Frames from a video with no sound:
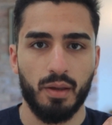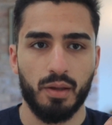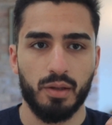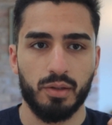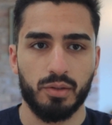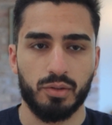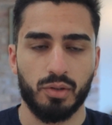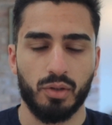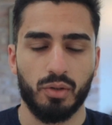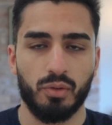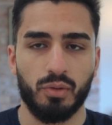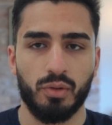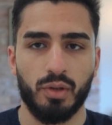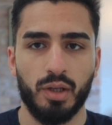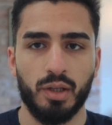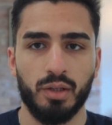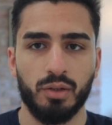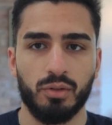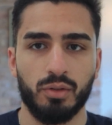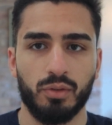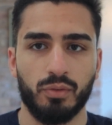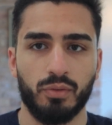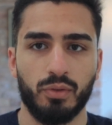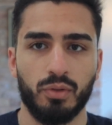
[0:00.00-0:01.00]
So the
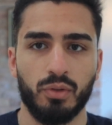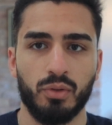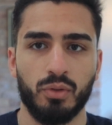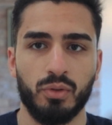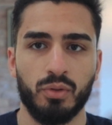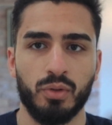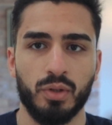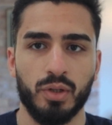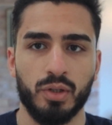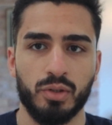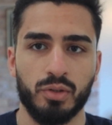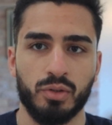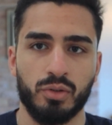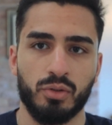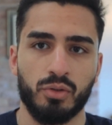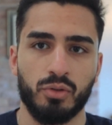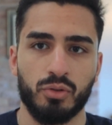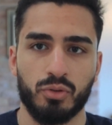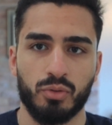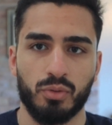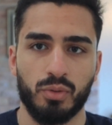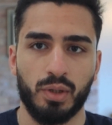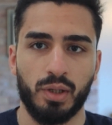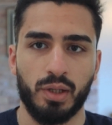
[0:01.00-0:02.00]
interview is
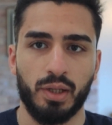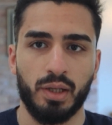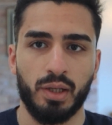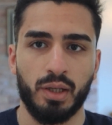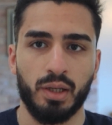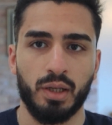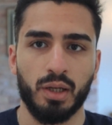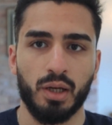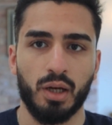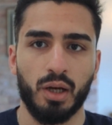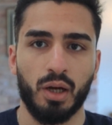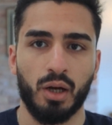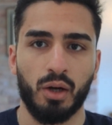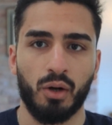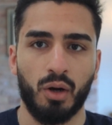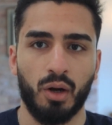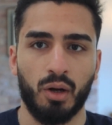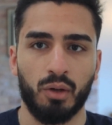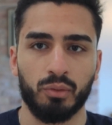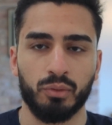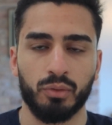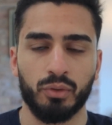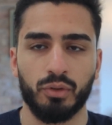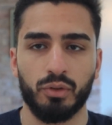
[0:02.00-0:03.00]
usually
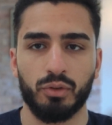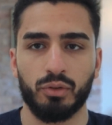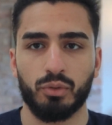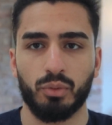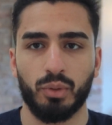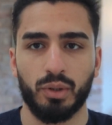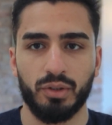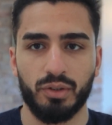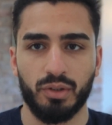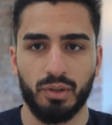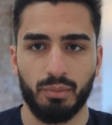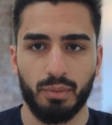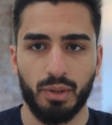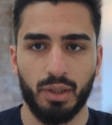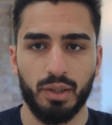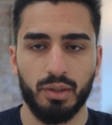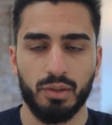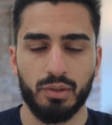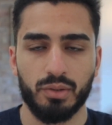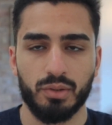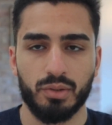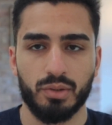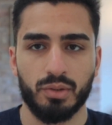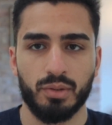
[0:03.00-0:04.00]
around 20
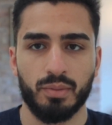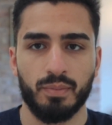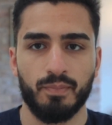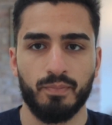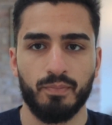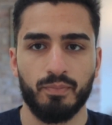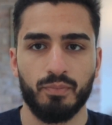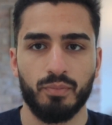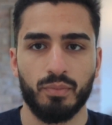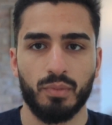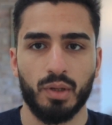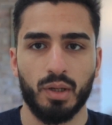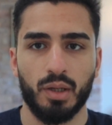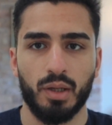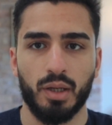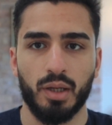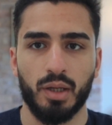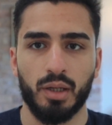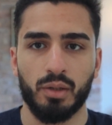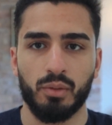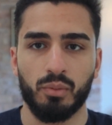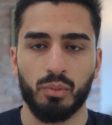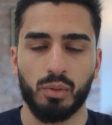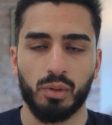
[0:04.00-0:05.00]
minutes.
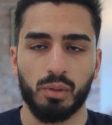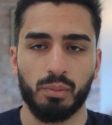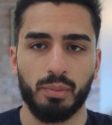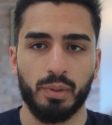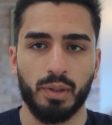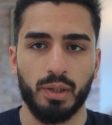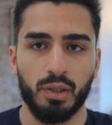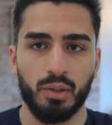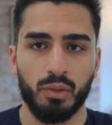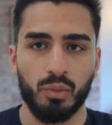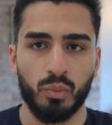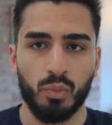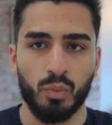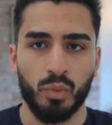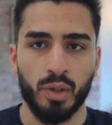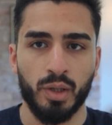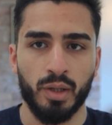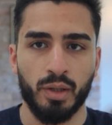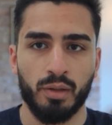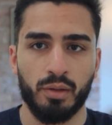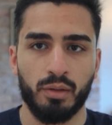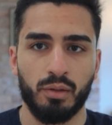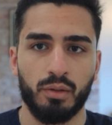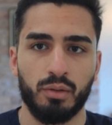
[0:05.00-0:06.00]
It will be
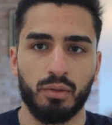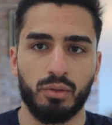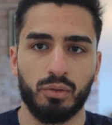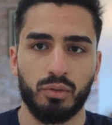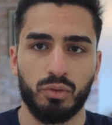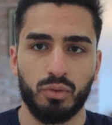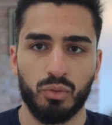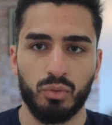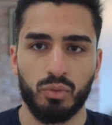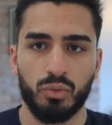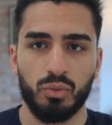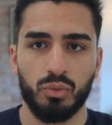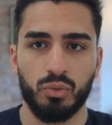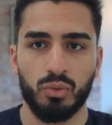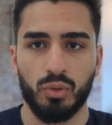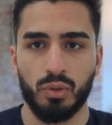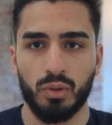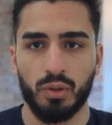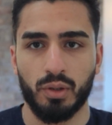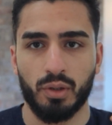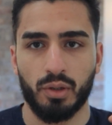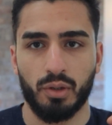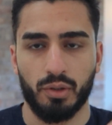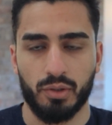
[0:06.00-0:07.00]
with 2
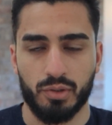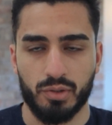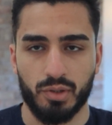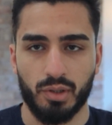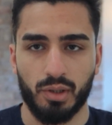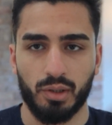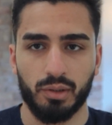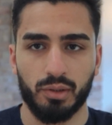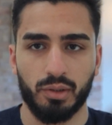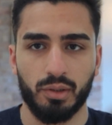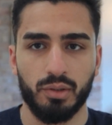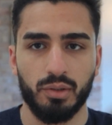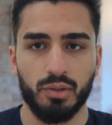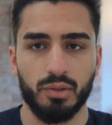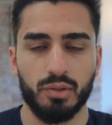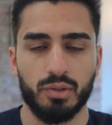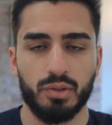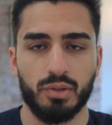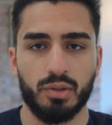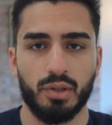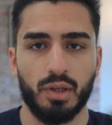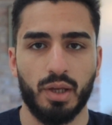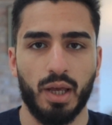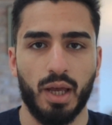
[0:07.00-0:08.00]

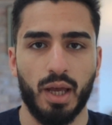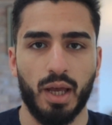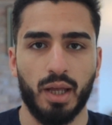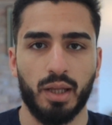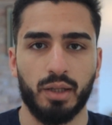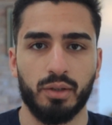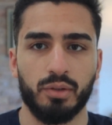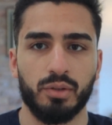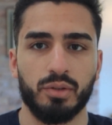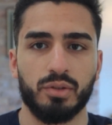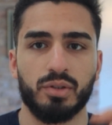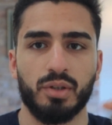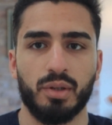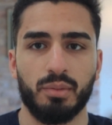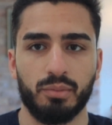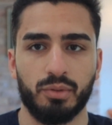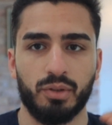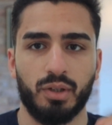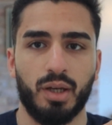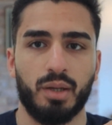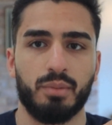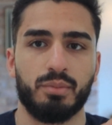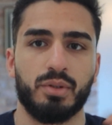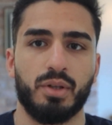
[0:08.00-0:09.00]
consultants and
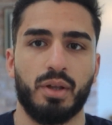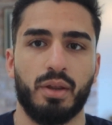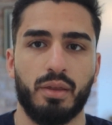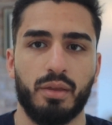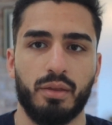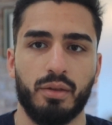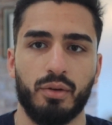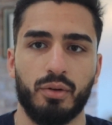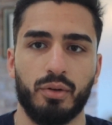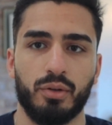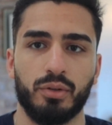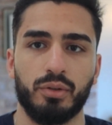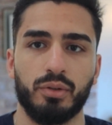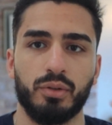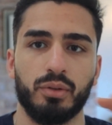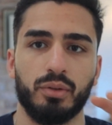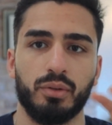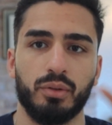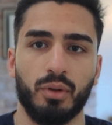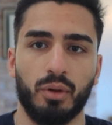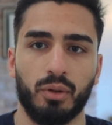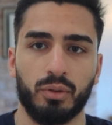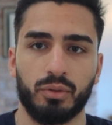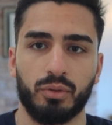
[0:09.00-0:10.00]
sometimes a third
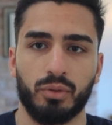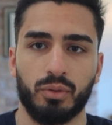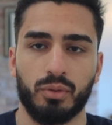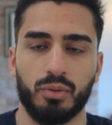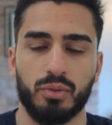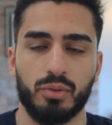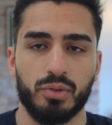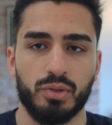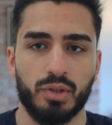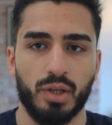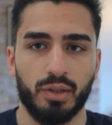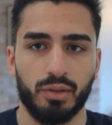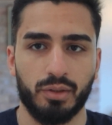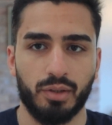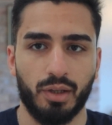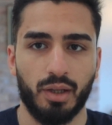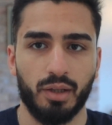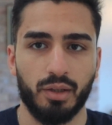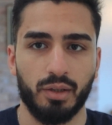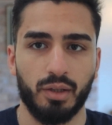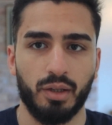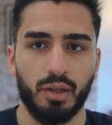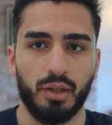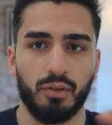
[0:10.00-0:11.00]
doctor who's
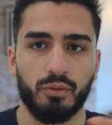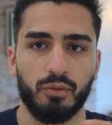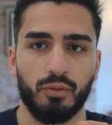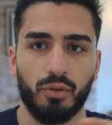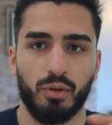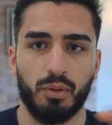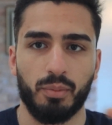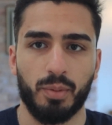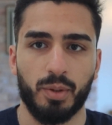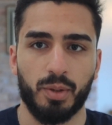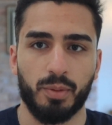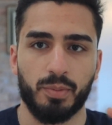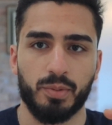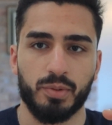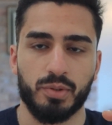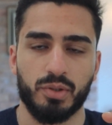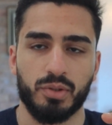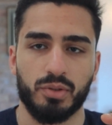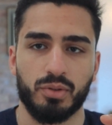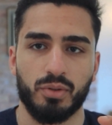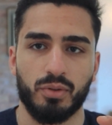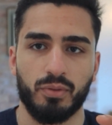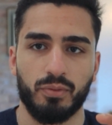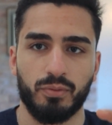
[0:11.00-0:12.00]
attending for the
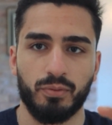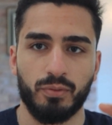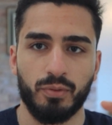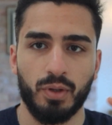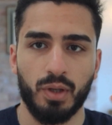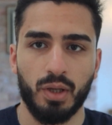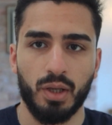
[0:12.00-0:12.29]
purposes of